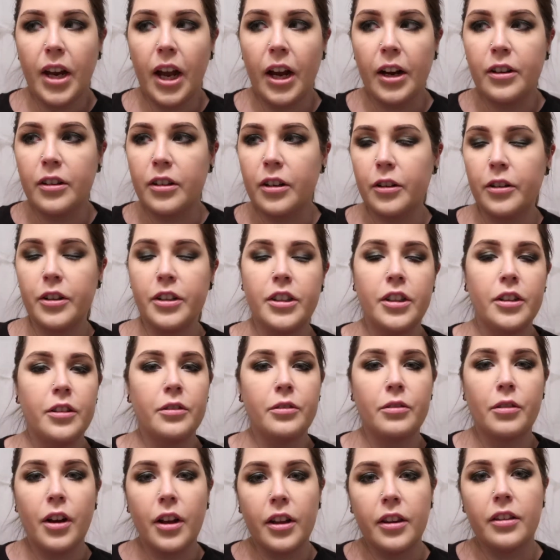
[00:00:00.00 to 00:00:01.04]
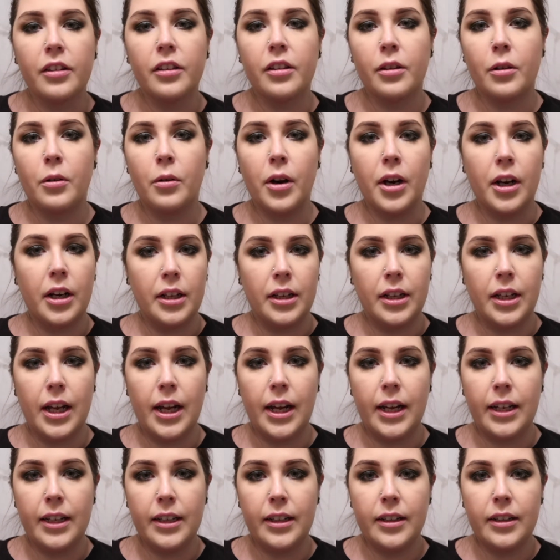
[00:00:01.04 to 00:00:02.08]
I don't know, it just runs quite a
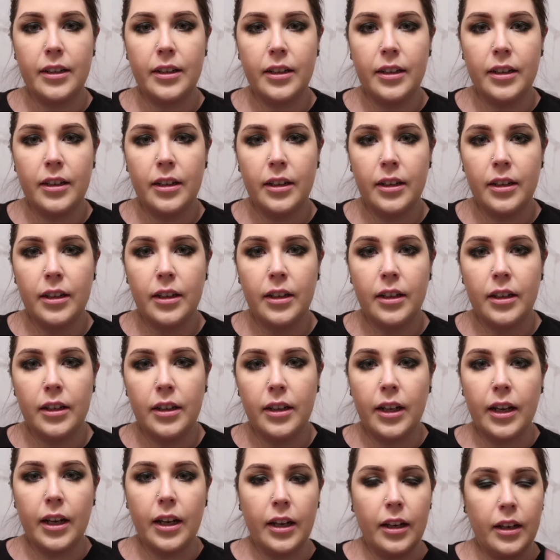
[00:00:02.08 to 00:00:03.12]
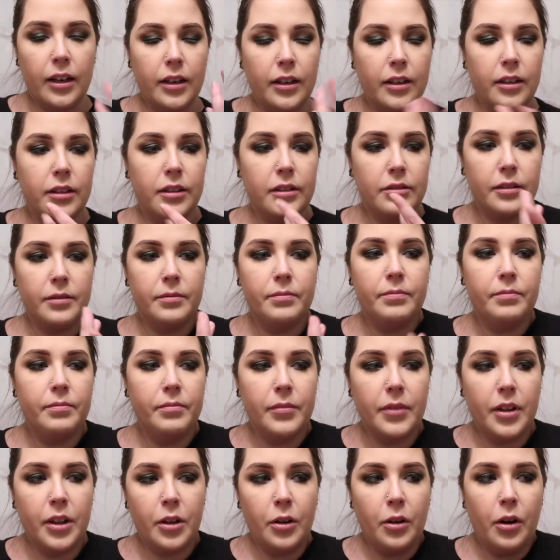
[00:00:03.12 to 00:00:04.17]
lot. Like
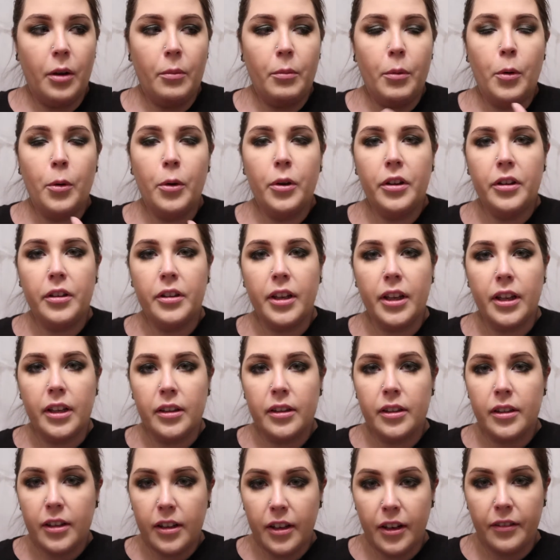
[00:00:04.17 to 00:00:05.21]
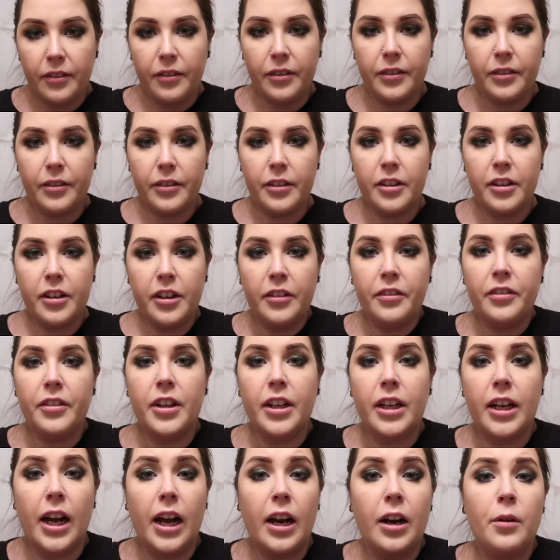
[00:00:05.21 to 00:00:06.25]
so I'm always like
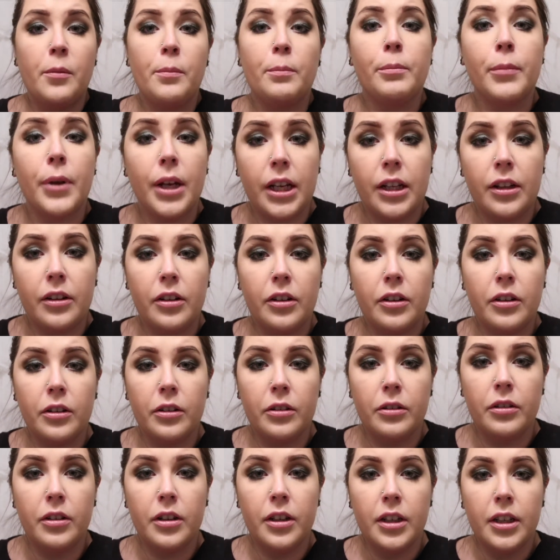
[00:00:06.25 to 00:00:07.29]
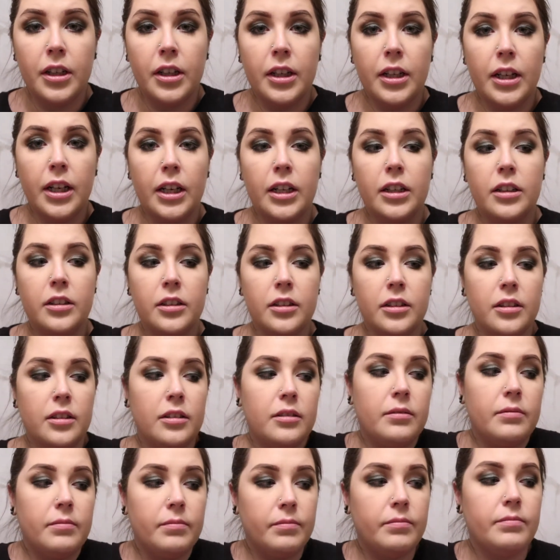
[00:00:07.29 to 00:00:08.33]
sniffling. I don't mean to. It just,